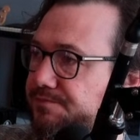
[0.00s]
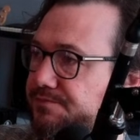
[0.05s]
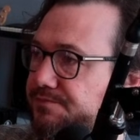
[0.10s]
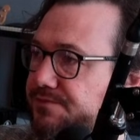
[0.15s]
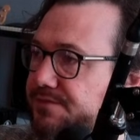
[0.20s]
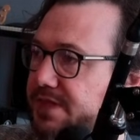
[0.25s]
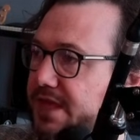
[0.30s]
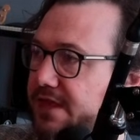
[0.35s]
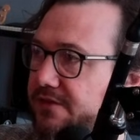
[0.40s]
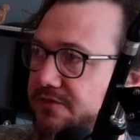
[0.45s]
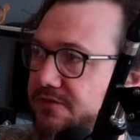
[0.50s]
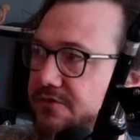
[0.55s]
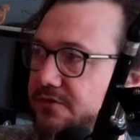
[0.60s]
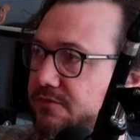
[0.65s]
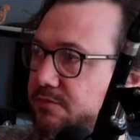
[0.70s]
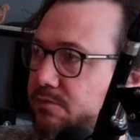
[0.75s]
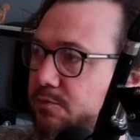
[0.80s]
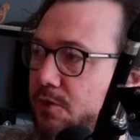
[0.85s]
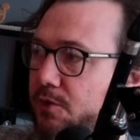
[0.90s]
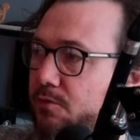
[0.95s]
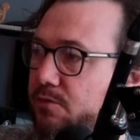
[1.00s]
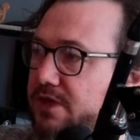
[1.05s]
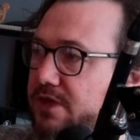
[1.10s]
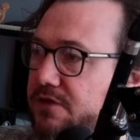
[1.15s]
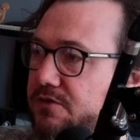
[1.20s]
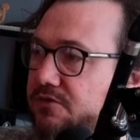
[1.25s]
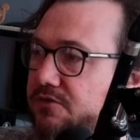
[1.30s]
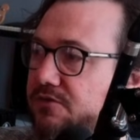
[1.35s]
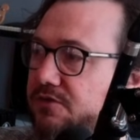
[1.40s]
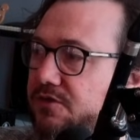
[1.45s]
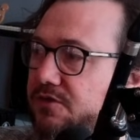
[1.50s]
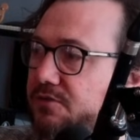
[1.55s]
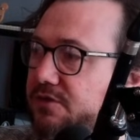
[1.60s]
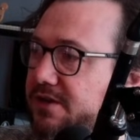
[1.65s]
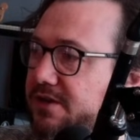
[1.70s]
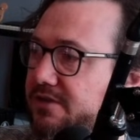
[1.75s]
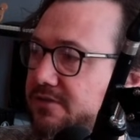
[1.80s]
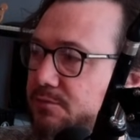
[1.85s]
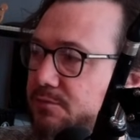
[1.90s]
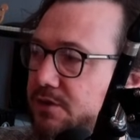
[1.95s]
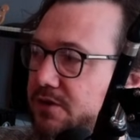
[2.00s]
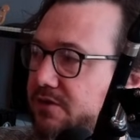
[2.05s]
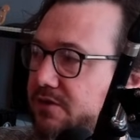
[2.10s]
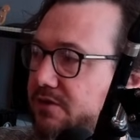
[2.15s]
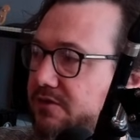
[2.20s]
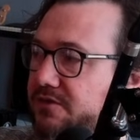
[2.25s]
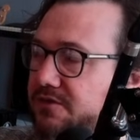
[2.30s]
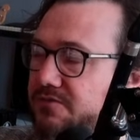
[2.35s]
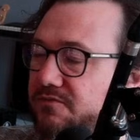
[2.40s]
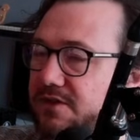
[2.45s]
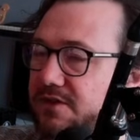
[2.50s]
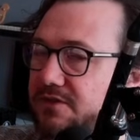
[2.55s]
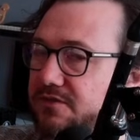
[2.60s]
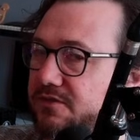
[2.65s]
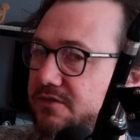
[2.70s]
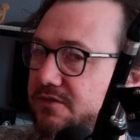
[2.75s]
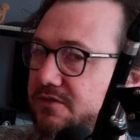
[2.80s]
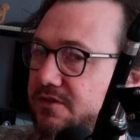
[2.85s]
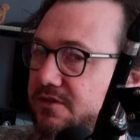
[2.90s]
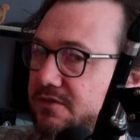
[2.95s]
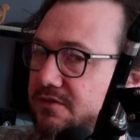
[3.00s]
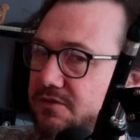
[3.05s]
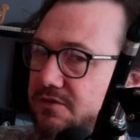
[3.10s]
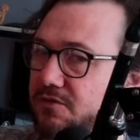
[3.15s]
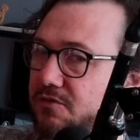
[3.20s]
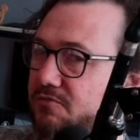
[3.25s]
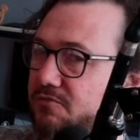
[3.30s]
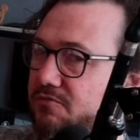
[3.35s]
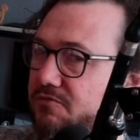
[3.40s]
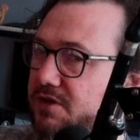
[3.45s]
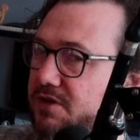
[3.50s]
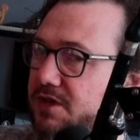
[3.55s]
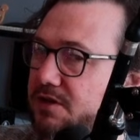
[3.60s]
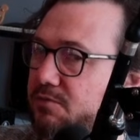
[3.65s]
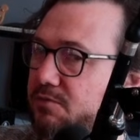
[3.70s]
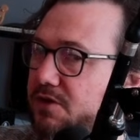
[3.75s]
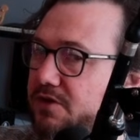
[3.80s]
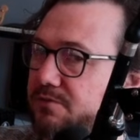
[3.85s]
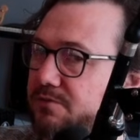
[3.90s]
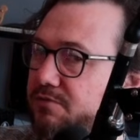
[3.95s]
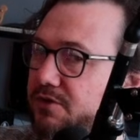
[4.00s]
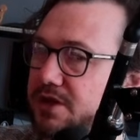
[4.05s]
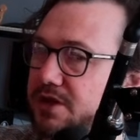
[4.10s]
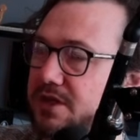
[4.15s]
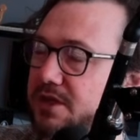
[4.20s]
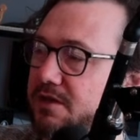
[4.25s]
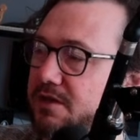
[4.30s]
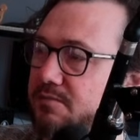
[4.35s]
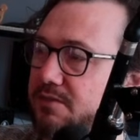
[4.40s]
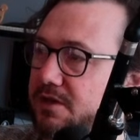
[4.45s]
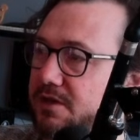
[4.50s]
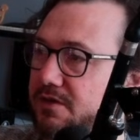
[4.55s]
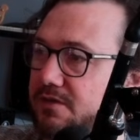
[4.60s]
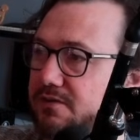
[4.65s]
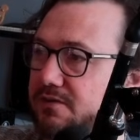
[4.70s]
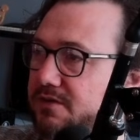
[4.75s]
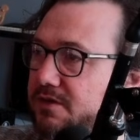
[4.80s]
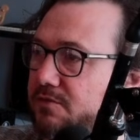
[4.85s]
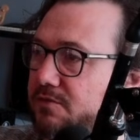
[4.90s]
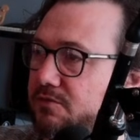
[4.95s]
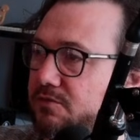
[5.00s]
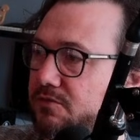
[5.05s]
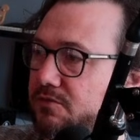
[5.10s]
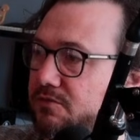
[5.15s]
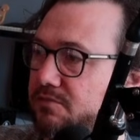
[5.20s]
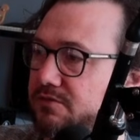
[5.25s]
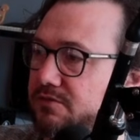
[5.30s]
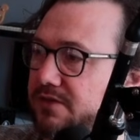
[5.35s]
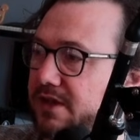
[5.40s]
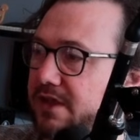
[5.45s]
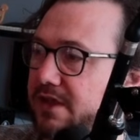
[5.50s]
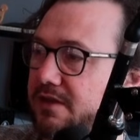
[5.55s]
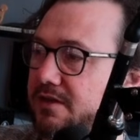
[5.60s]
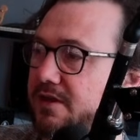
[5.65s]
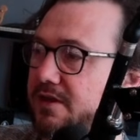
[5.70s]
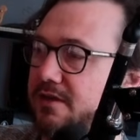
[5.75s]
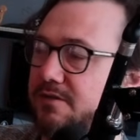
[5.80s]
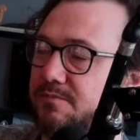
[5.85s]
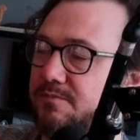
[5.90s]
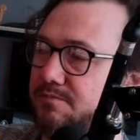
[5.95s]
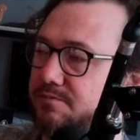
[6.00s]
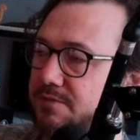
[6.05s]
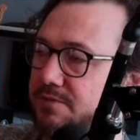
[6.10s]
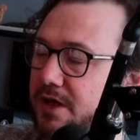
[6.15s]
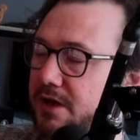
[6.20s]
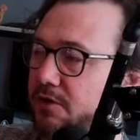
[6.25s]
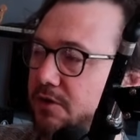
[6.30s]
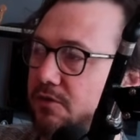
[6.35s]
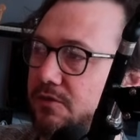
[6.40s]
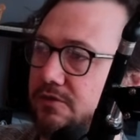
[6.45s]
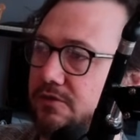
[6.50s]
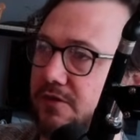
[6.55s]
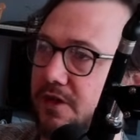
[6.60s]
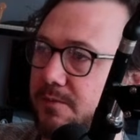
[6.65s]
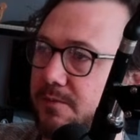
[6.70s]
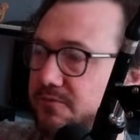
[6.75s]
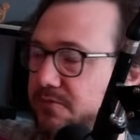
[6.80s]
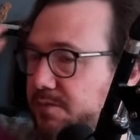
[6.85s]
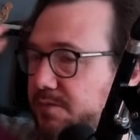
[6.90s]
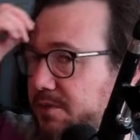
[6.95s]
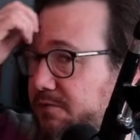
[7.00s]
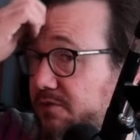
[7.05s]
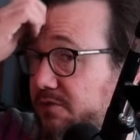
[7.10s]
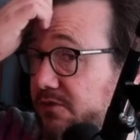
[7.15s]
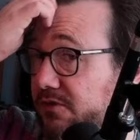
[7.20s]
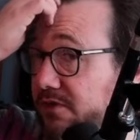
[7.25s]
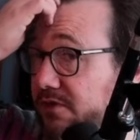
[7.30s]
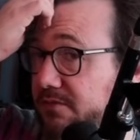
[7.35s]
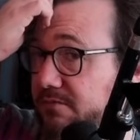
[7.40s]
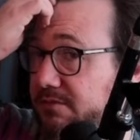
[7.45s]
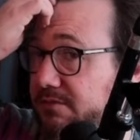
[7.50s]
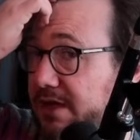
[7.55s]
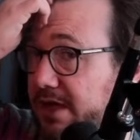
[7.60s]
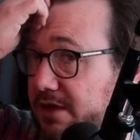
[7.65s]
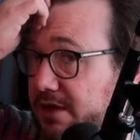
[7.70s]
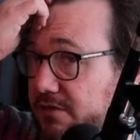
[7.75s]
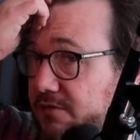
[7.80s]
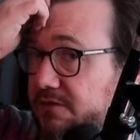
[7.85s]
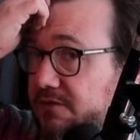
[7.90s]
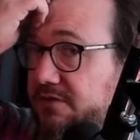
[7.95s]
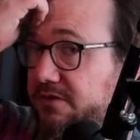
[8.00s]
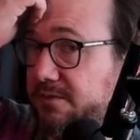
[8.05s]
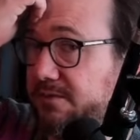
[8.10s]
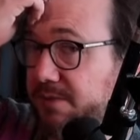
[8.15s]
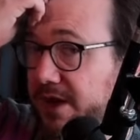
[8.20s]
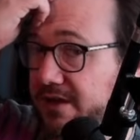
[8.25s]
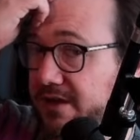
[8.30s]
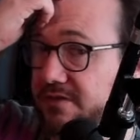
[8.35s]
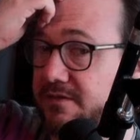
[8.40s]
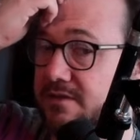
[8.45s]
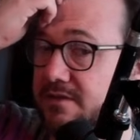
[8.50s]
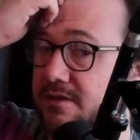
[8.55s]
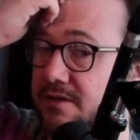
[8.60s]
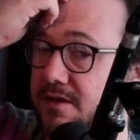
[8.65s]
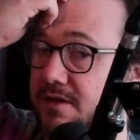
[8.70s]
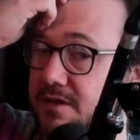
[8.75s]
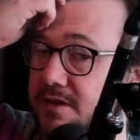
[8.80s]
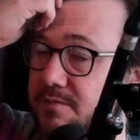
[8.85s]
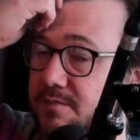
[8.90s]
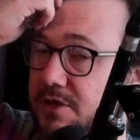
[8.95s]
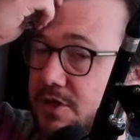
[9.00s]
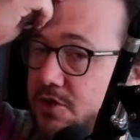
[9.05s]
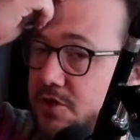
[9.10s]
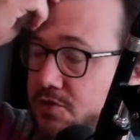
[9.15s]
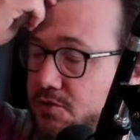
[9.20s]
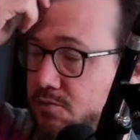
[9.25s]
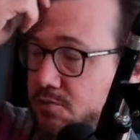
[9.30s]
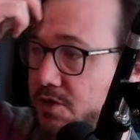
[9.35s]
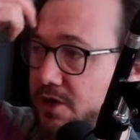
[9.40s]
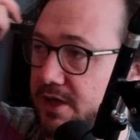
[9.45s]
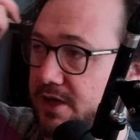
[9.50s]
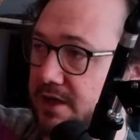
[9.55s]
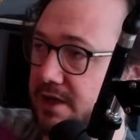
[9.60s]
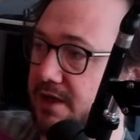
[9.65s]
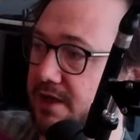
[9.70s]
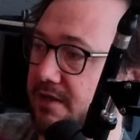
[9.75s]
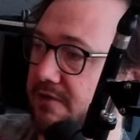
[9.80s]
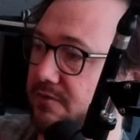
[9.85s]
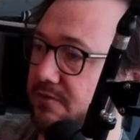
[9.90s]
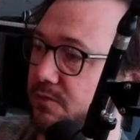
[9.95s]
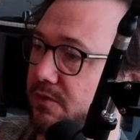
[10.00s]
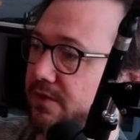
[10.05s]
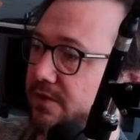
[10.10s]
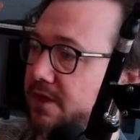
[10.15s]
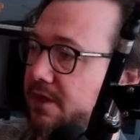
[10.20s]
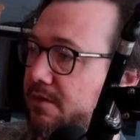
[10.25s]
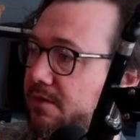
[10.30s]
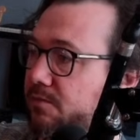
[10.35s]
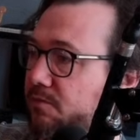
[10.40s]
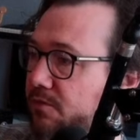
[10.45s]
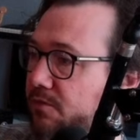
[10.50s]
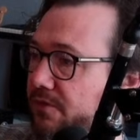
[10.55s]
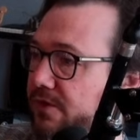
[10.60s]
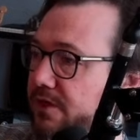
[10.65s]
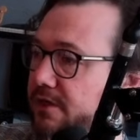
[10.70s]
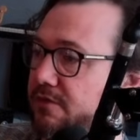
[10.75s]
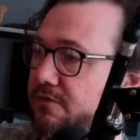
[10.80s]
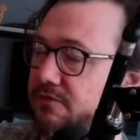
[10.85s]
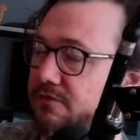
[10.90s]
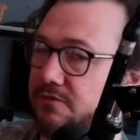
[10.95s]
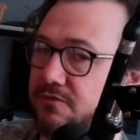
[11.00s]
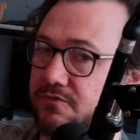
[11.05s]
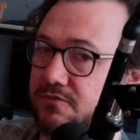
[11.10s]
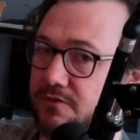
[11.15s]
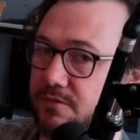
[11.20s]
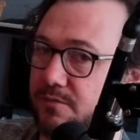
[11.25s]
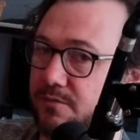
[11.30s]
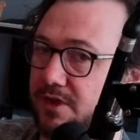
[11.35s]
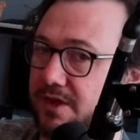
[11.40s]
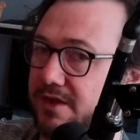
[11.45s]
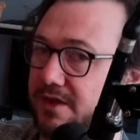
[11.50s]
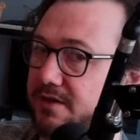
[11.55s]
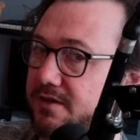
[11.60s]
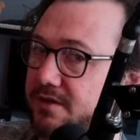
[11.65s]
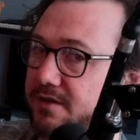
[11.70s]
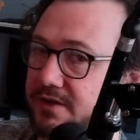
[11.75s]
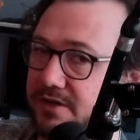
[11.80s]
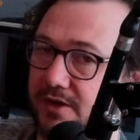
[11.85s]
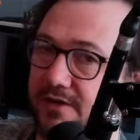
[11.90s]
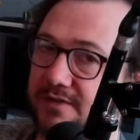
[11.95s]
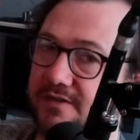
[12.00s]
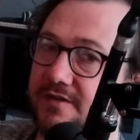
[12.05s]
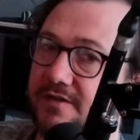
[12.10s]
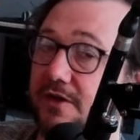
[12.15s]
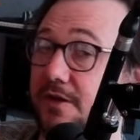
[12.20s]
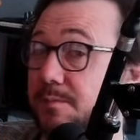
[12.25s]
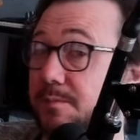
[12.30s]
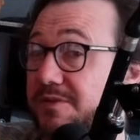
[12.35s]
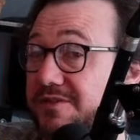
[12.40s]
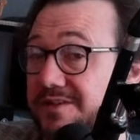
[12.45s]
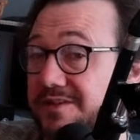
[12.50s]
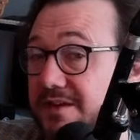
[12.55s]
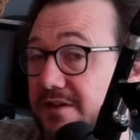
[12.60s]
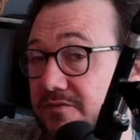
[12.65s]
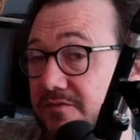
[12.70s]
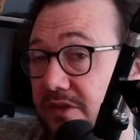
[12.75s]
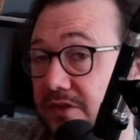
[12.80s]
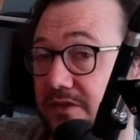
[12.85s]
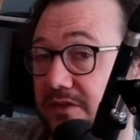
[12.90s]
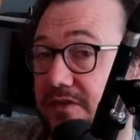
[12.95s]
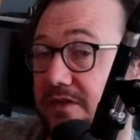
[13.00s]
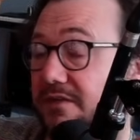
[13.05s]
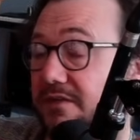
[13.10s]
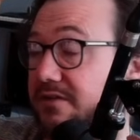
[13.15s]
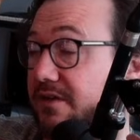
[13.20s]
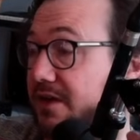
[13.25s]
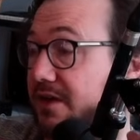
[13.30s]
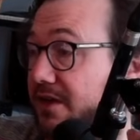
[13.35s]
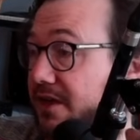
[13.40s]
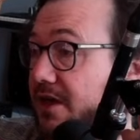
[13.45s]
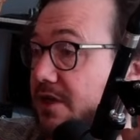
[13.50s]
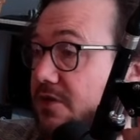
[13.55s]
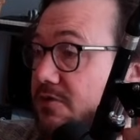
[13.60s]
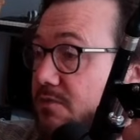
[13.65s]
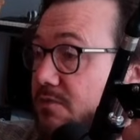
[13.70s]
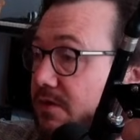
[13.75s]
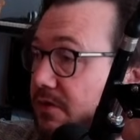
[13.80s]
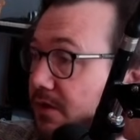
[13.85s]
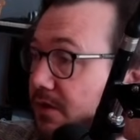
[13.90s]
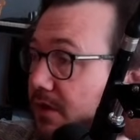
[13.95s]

It's just what we're used to, and it's one of those conventions that's not really worth breaking because it will take a long time for people to get used to the pattern because you're working against what they're used to from like 99% of other things they engage with.